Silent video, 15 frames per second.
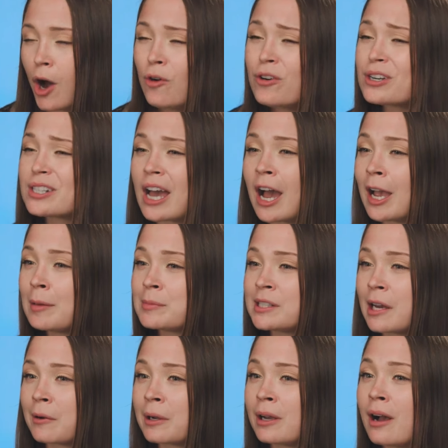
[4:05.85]
Over time,
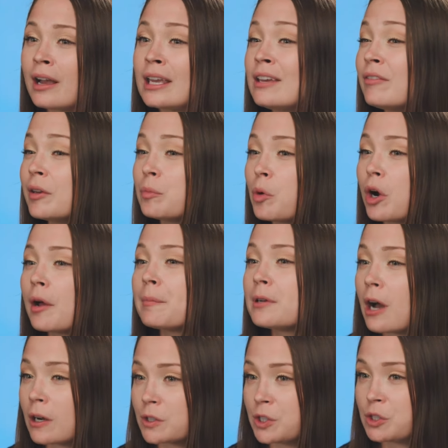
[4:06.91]
Zachary got even more
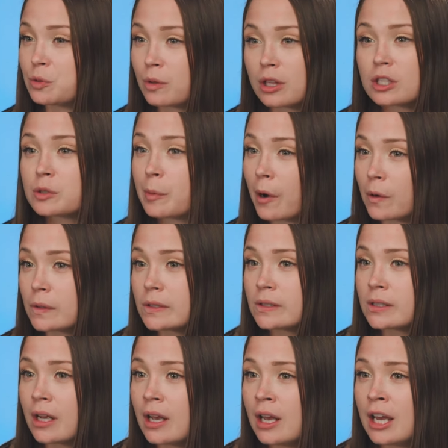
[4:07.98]
obnoxious with his posts.